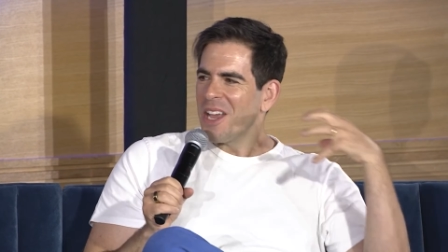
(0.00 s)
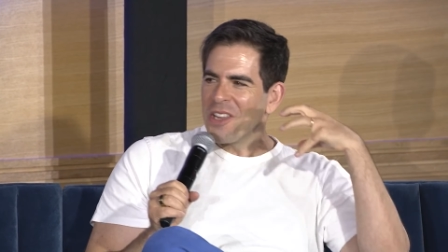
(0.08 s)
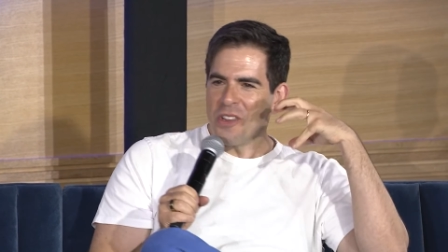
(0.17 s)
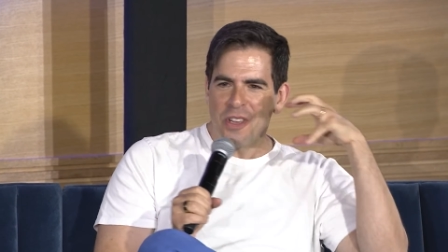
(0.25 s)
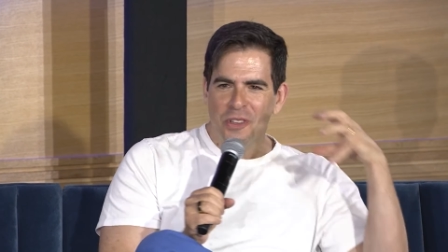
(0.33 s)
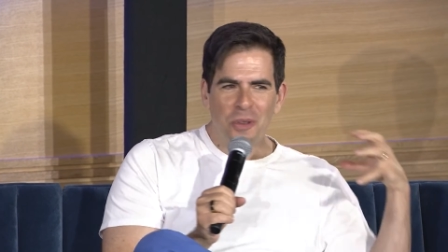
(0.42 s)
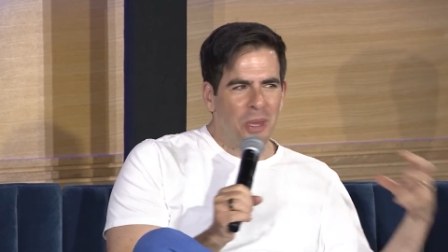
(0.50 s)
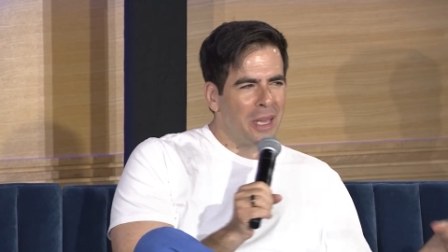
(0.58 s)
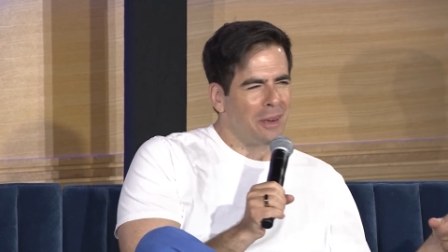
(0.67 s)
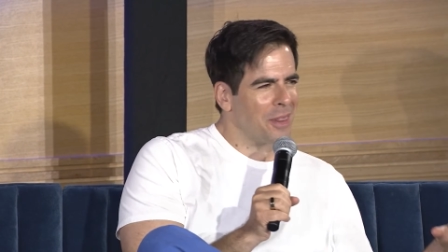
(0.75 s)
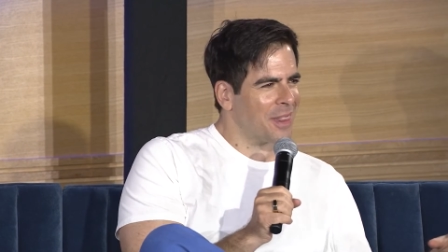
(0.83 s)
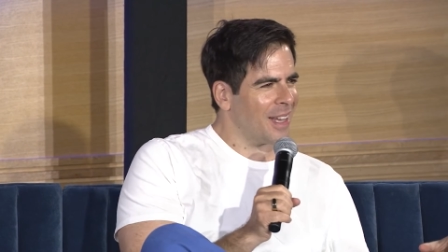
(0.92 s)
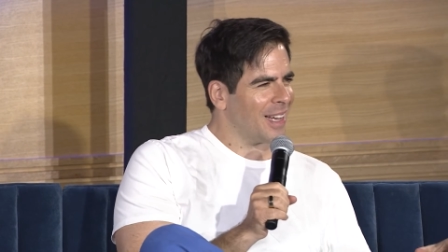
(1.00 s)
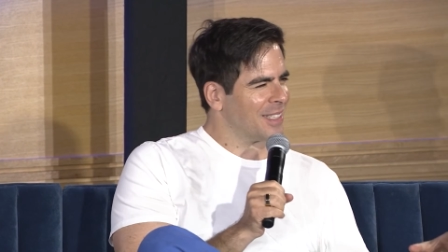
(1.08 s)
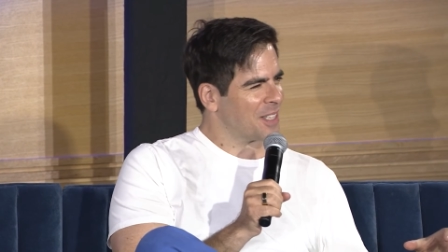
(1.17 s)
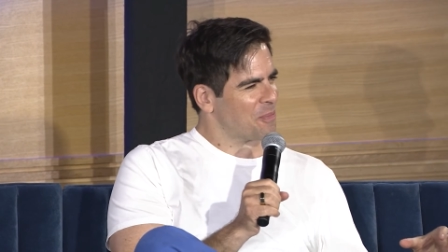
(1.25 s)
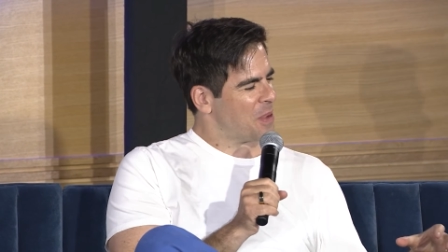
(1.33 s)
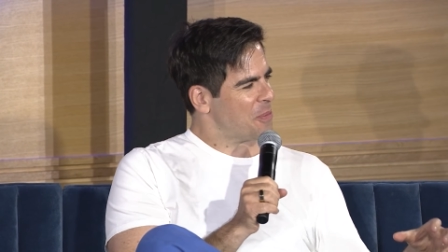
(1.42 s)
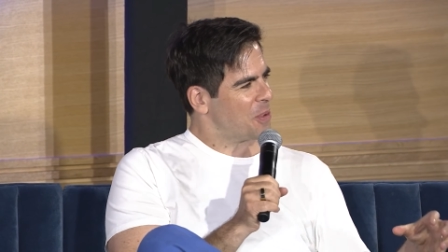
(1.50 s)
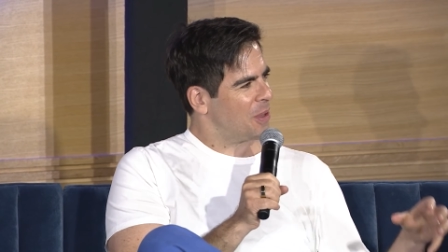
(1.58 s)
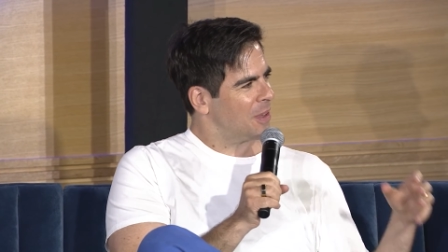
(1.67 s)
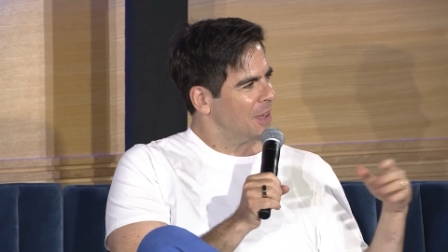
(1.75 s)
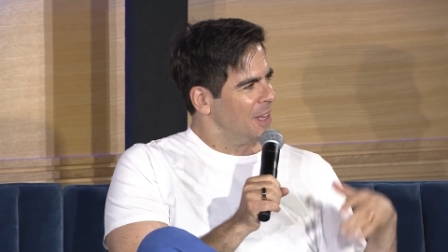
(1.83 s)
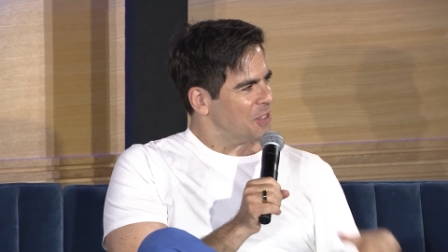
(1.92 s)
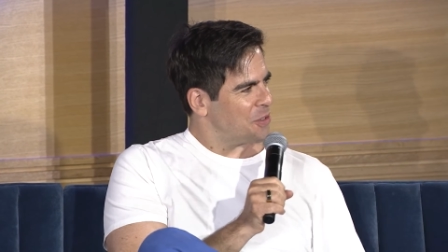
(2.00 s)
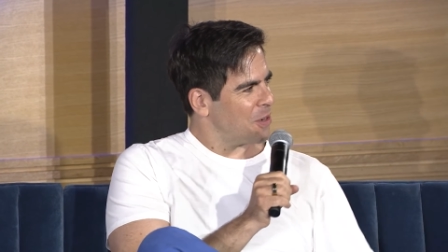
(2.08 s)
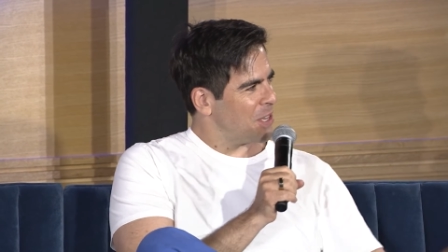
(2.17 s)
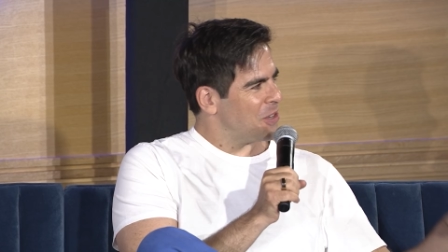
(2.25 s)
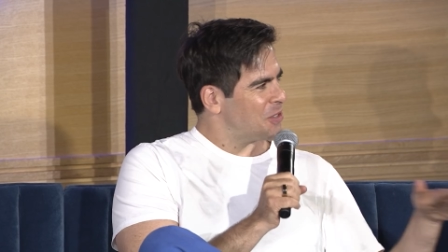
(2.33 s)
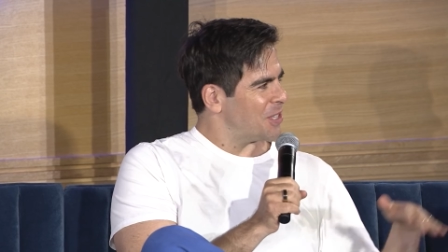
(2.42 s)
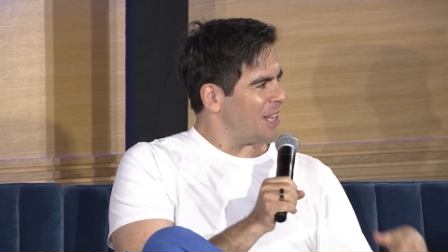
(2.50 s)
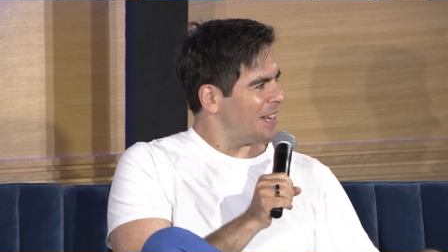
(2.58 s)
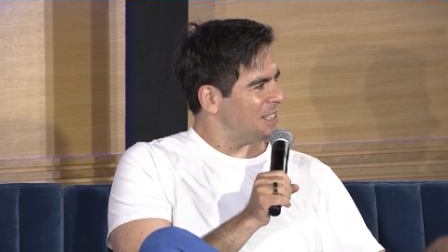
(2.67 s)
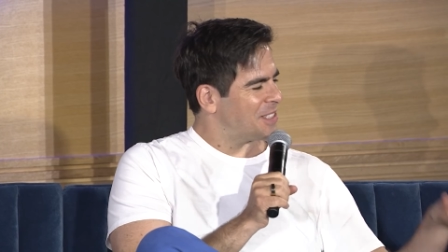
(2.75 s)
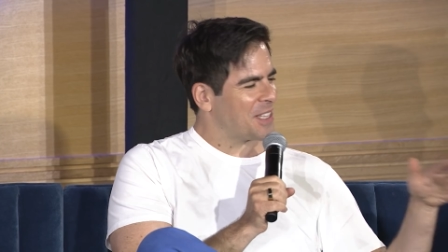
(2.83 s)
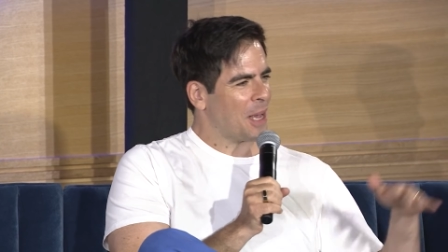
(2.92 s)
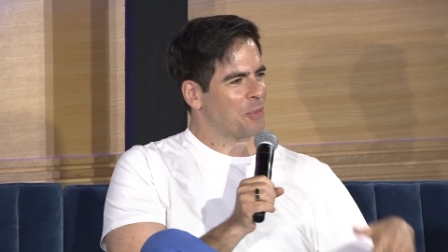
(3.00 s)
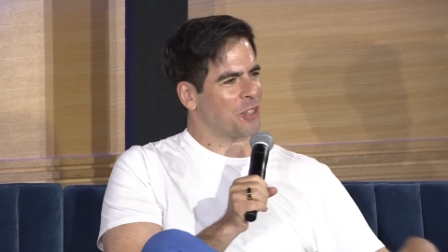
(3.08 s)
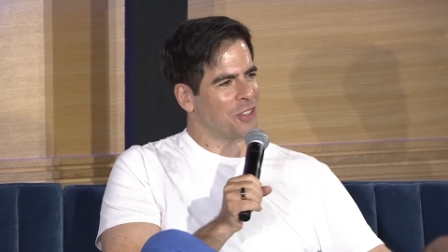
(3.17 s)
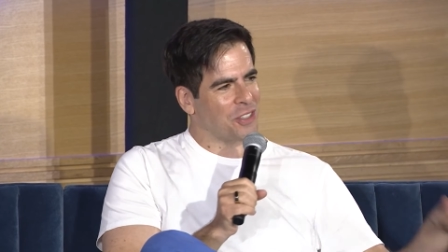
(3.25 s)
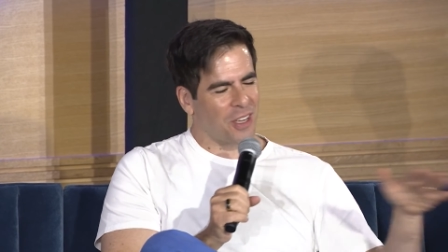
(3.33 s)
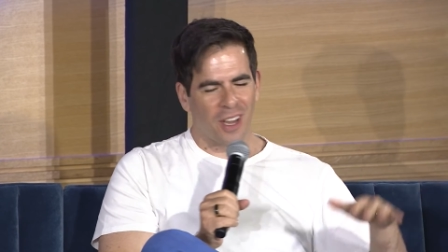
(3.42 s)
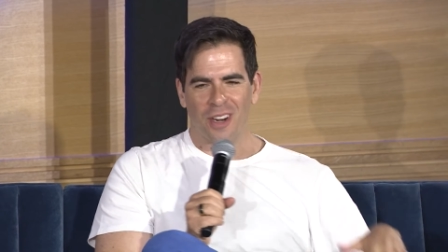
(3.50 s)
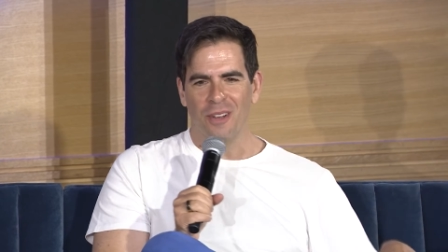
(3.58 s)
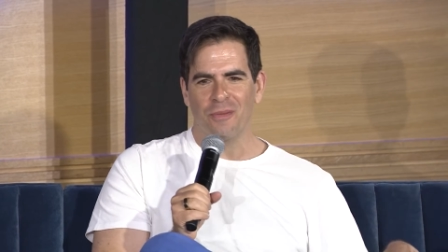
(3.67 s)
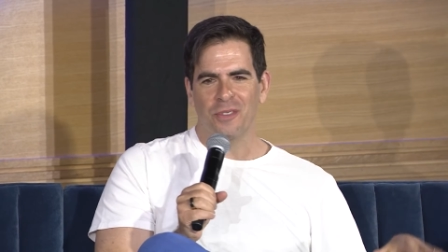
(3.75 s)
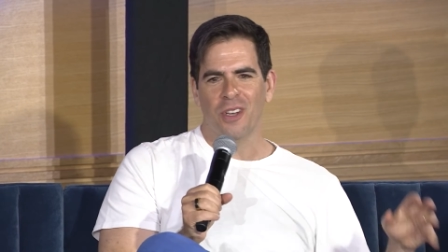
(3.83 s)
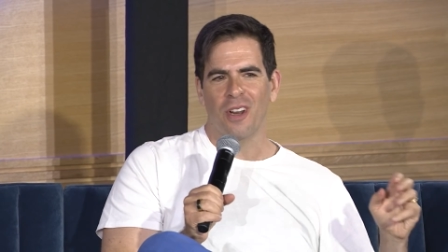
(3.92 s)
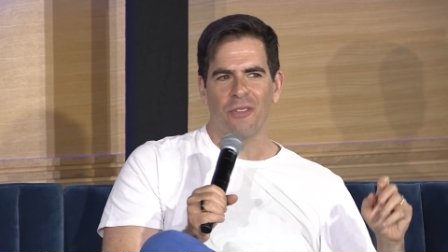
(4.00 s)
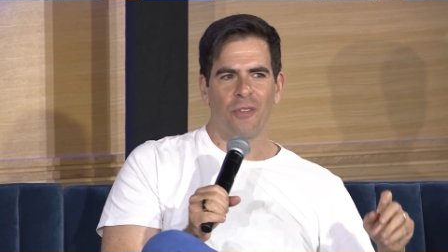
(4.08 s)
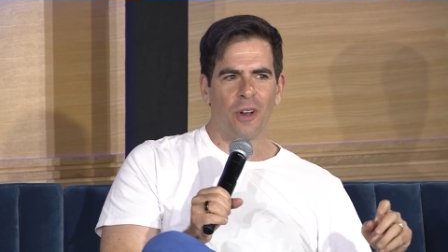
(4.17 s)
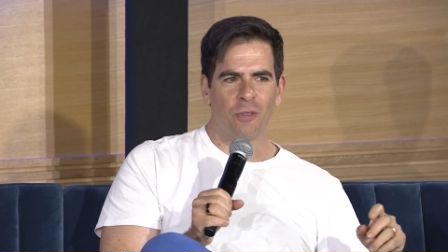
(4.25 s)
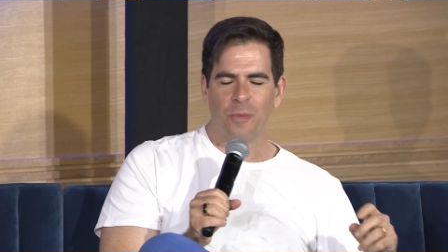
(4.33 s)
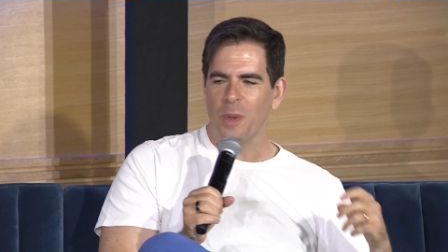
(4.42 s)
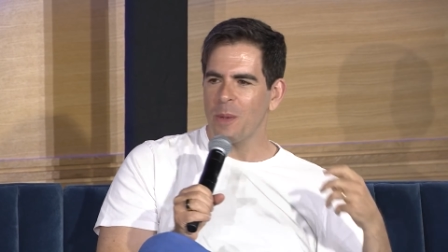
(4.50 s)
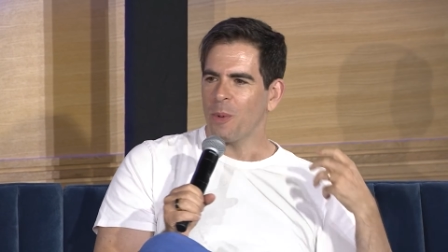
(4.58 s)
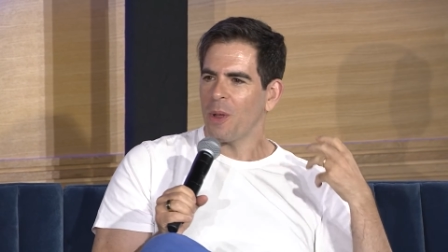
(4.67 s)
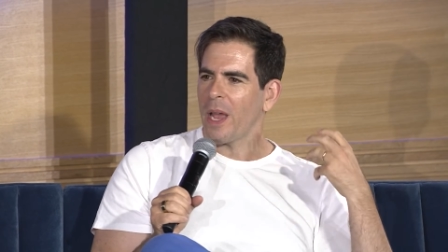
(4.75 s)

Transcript: you can do little things that people sort of using that inception to kind of fuck with people.